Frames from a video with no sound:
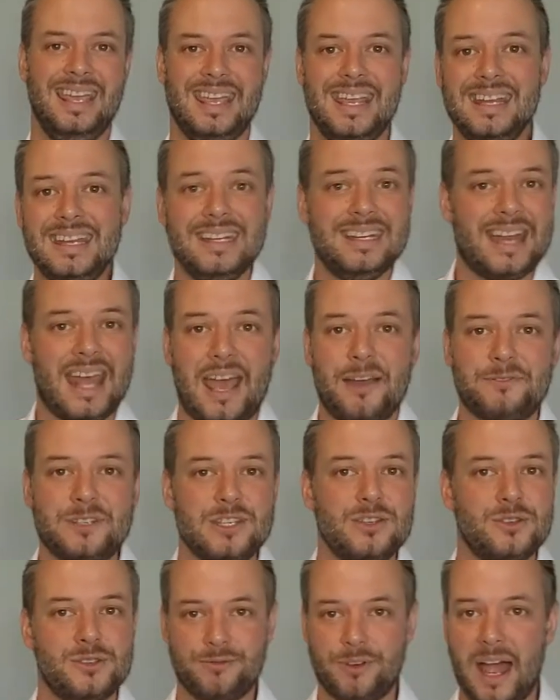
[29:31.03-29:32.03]
He didn't have
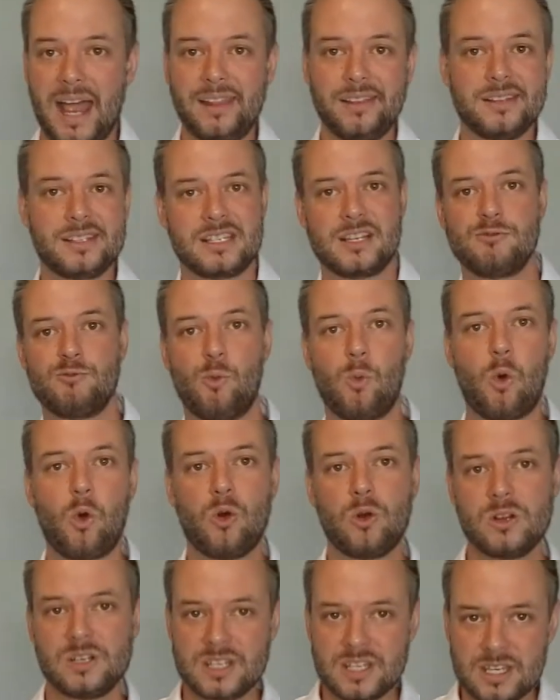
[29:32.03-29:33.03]
to use violence and
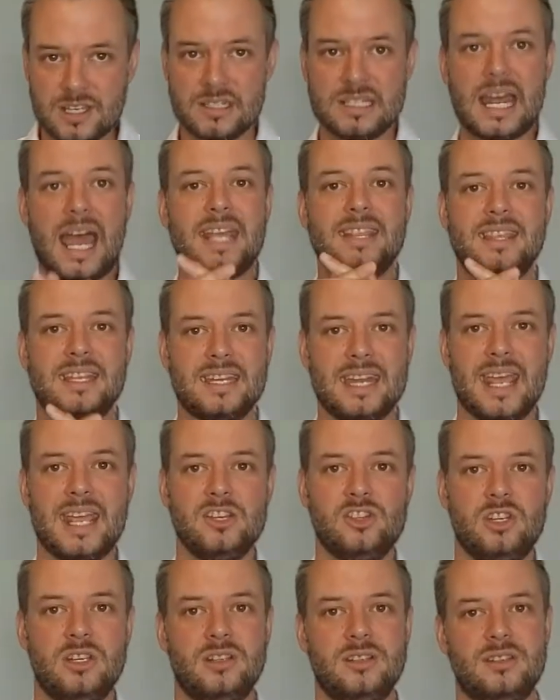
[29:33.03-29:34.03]
war to unite the
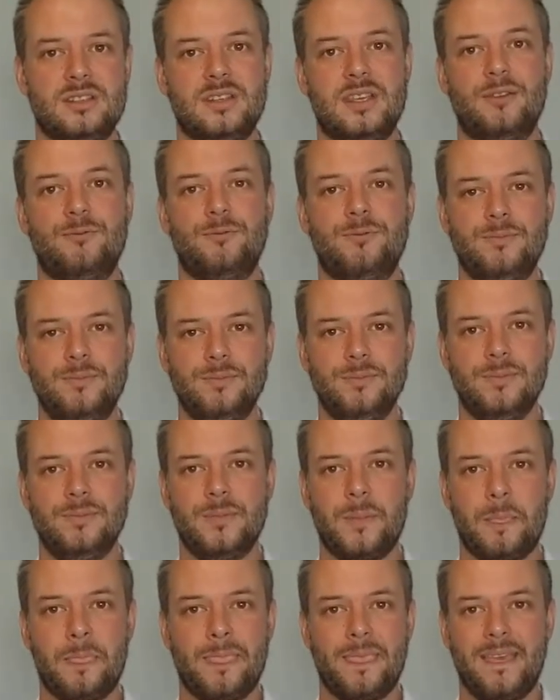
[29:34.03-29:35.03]
nations.
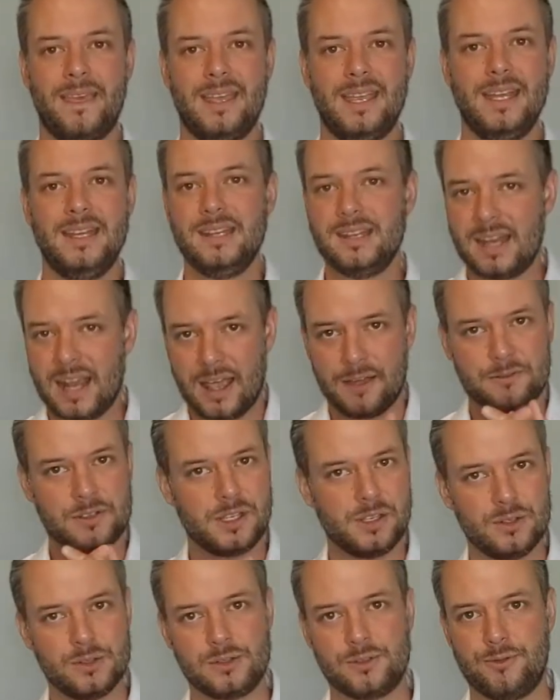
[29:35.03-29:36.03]
He didn't have
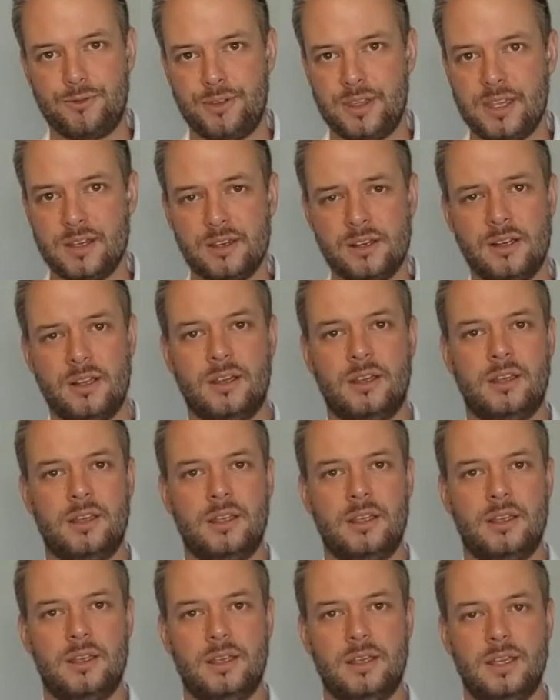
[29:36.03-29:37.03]
to use fear.
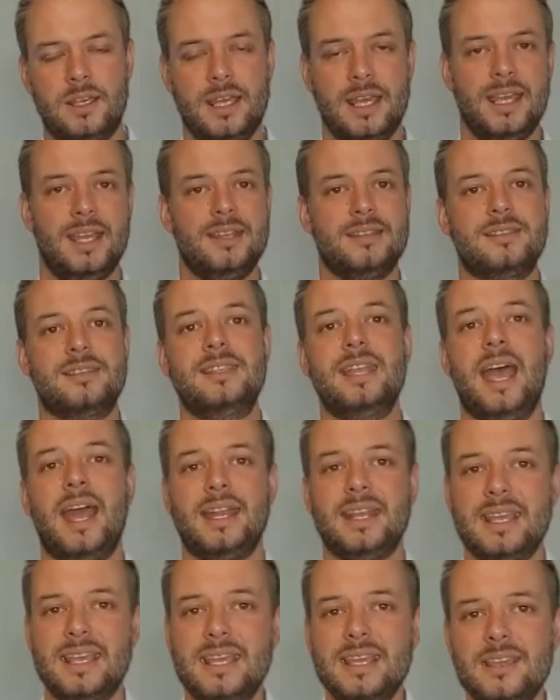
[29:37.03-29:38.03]

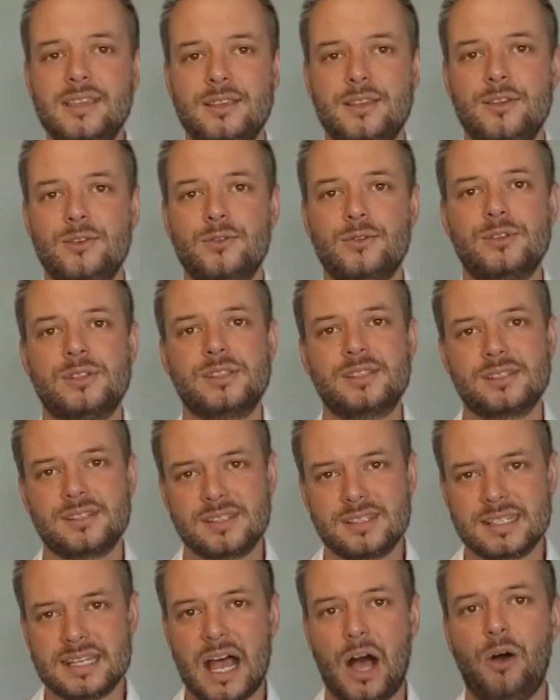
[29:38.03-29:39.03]
Instead, he used
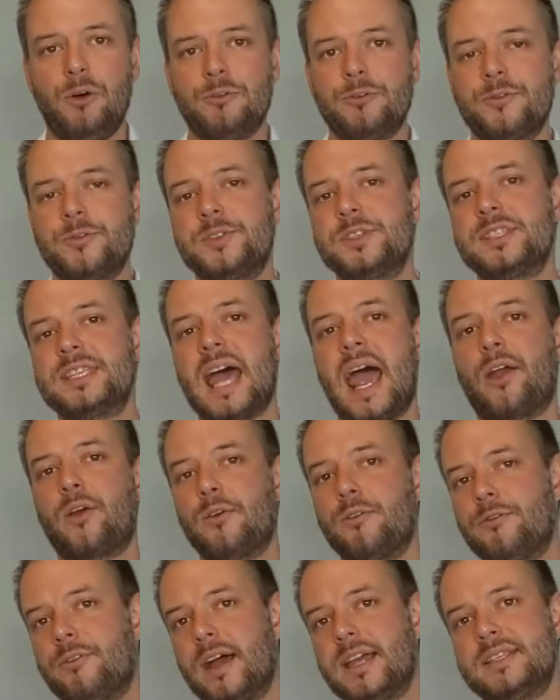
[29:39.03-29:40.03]

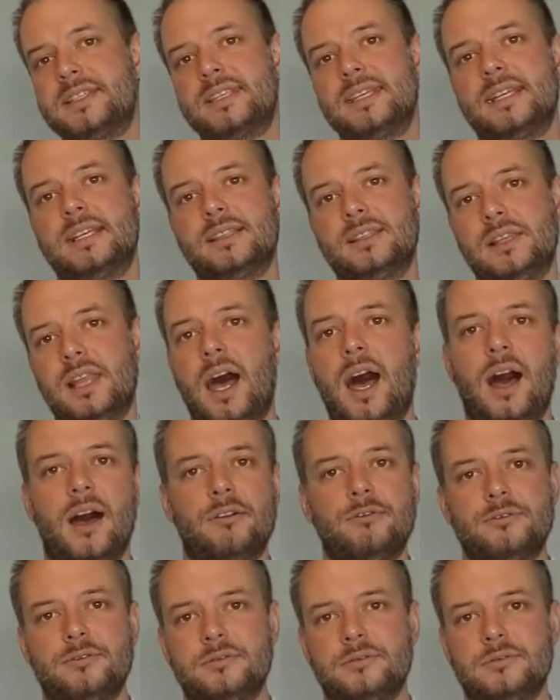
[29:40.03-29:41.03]
self-sacrificing
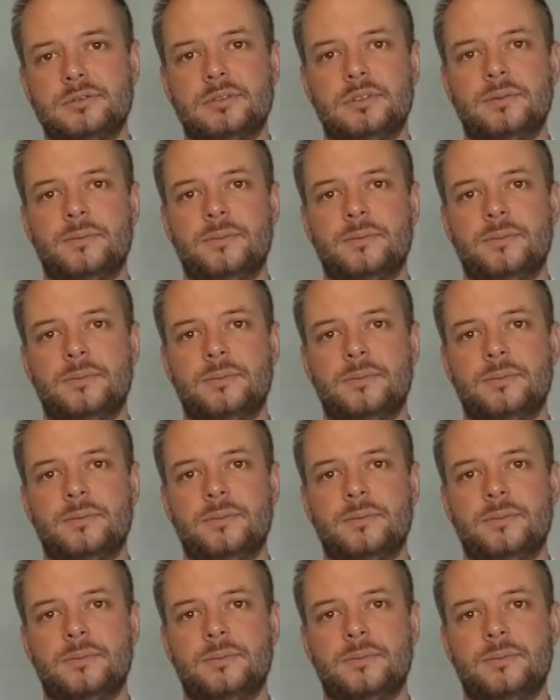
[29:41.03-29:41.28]
love.